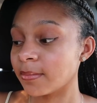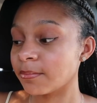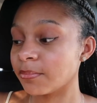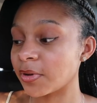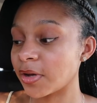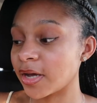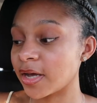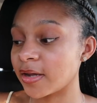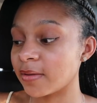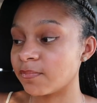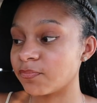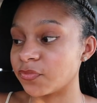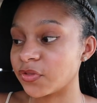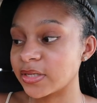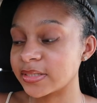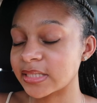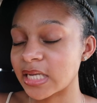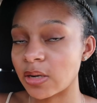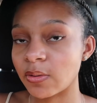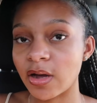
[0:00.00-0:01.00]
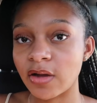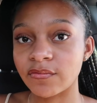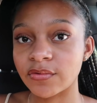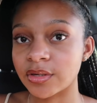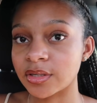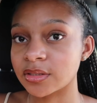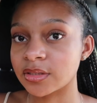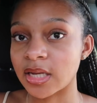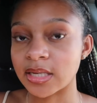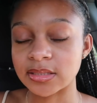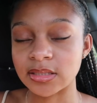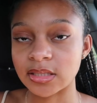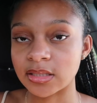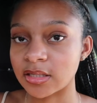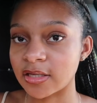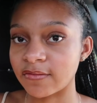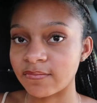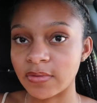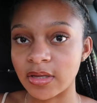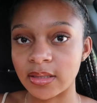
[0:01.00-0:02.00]
But this, however,
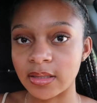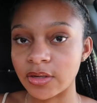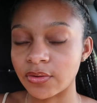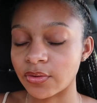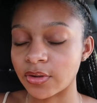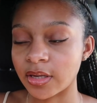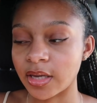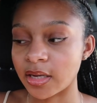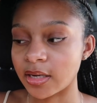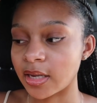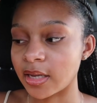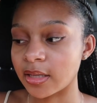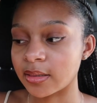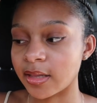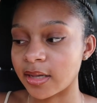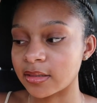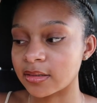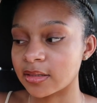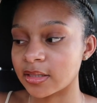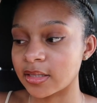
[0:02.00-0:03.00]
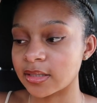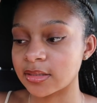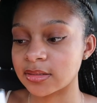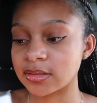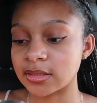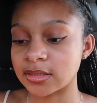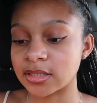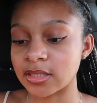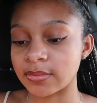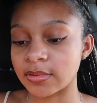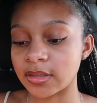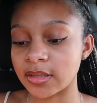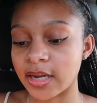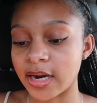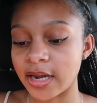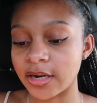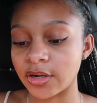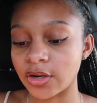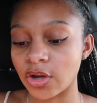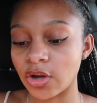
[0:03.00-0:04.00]
doesn't give me a lingering headache. Like this is something that
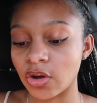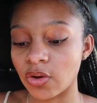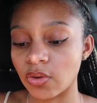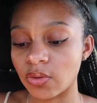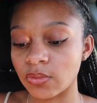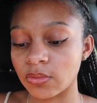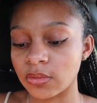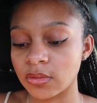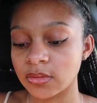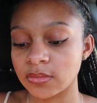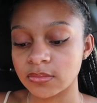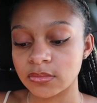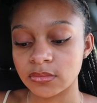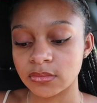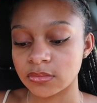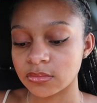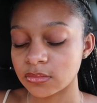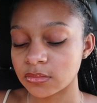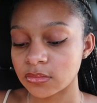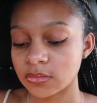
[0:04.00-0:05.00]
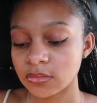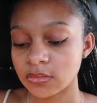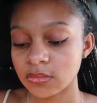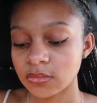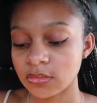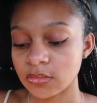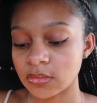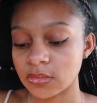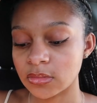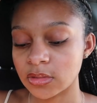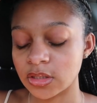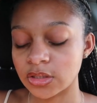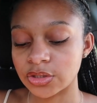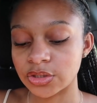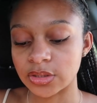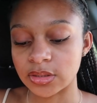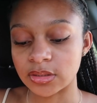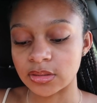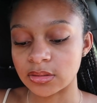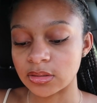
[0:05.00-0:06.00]
I know it's
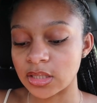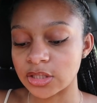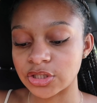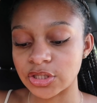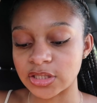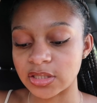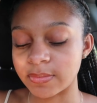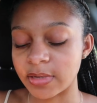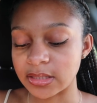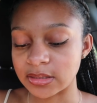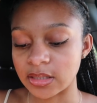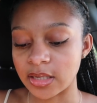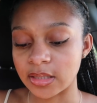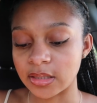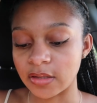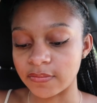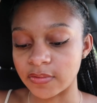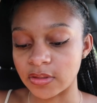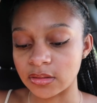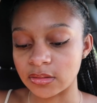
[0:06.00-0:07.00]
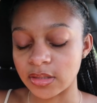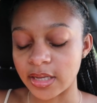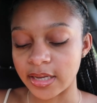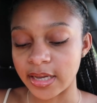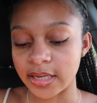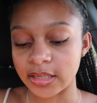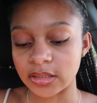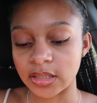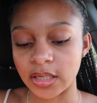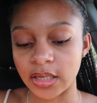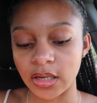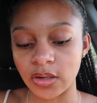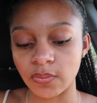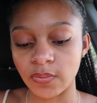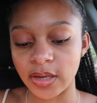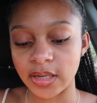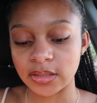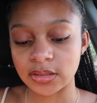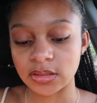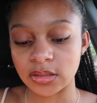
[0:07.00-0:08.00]
just it's just amazing i love it like i can't
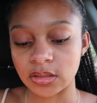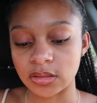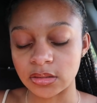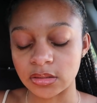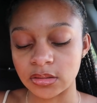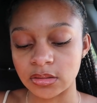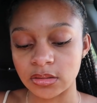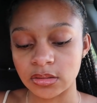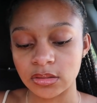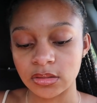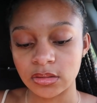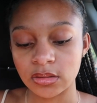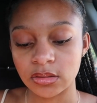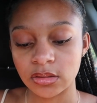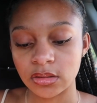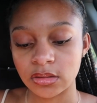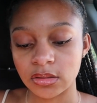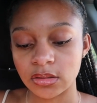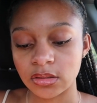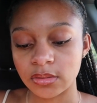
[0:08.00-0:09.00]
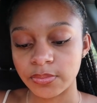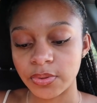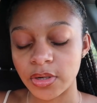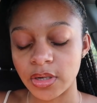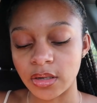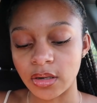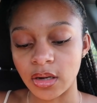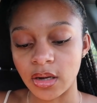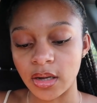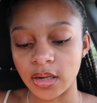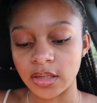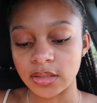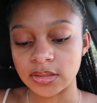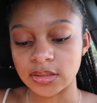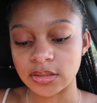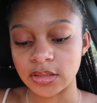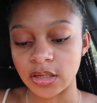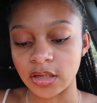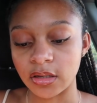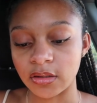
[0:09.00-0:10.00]
wait to put it on and
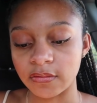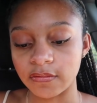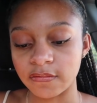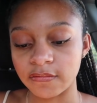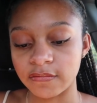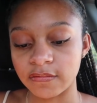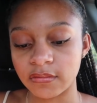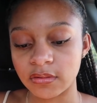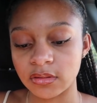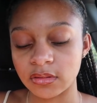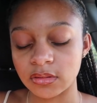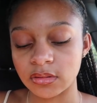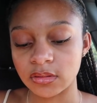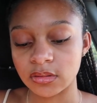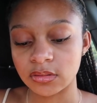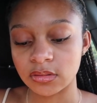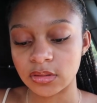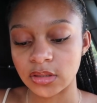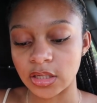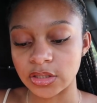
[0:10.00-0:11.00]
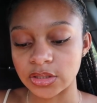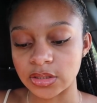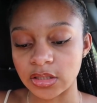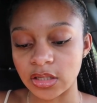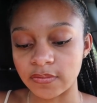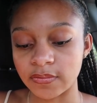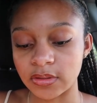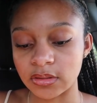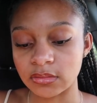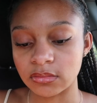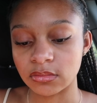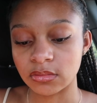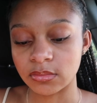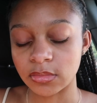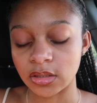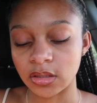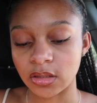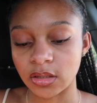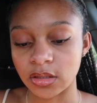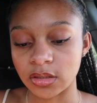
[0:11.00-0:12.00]
stuff i just love it oh
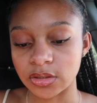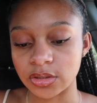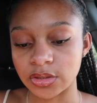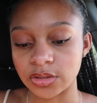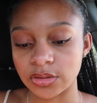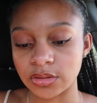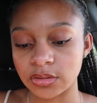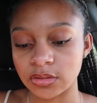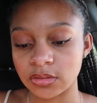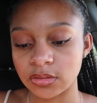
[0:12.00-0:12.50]
my gosh